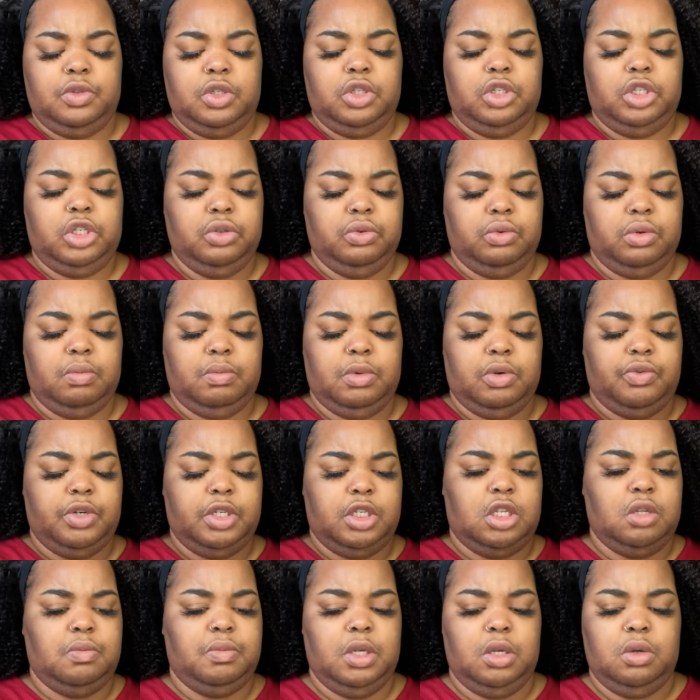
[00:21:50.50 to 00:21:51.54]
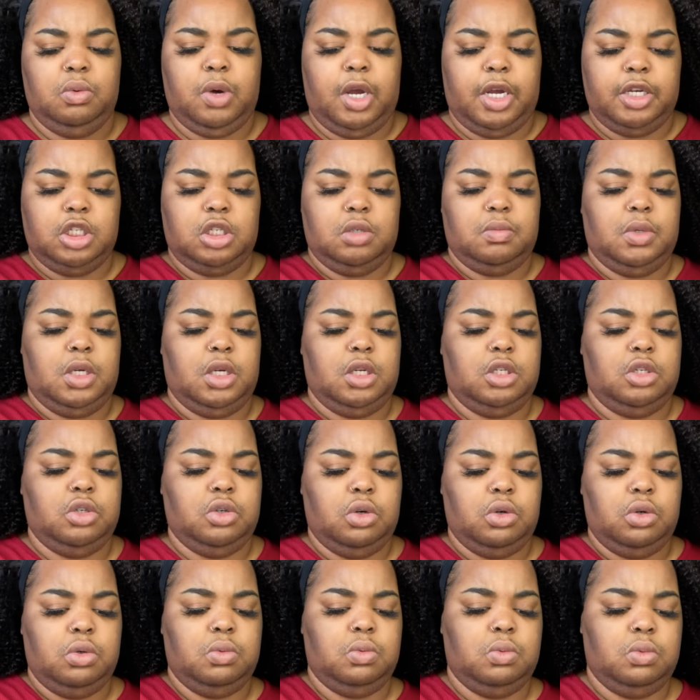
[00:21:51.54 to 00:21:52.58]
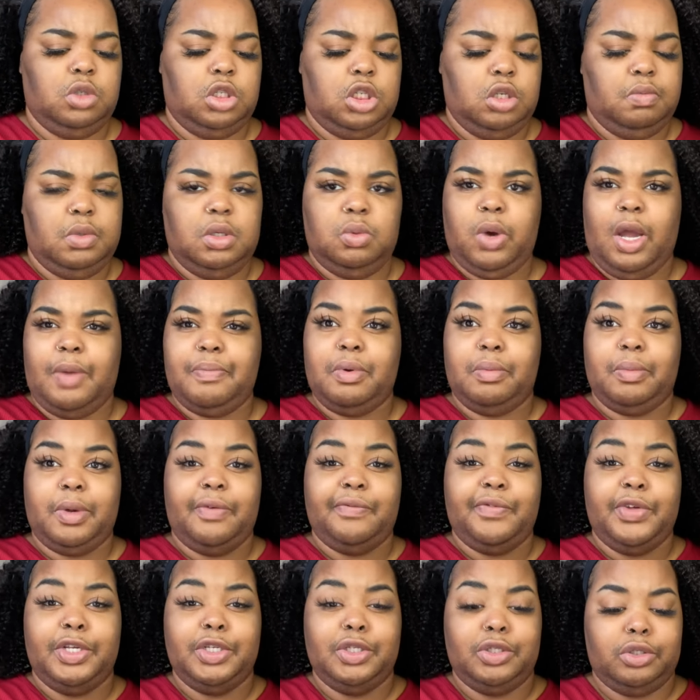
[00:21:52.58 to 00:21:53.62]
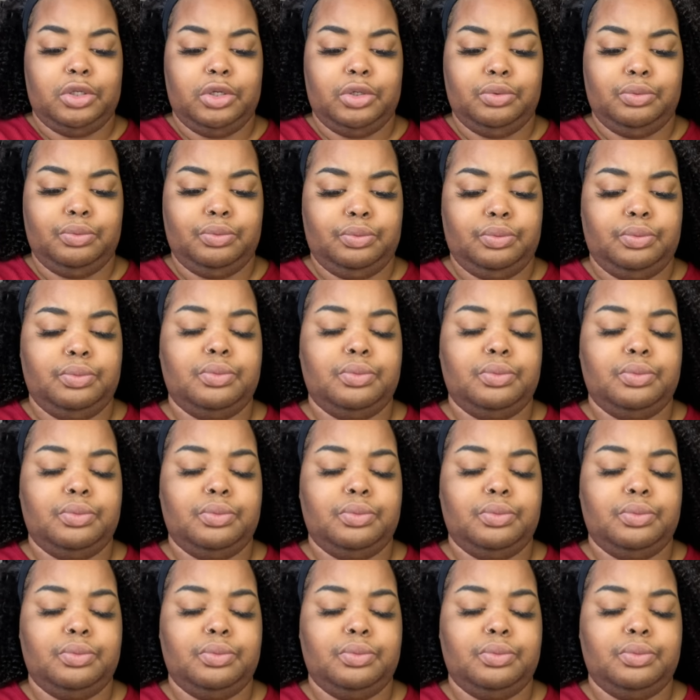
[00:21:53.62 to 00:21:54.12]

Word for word: Shoot, and Marissa be washing my drone. She be wiping my face, so.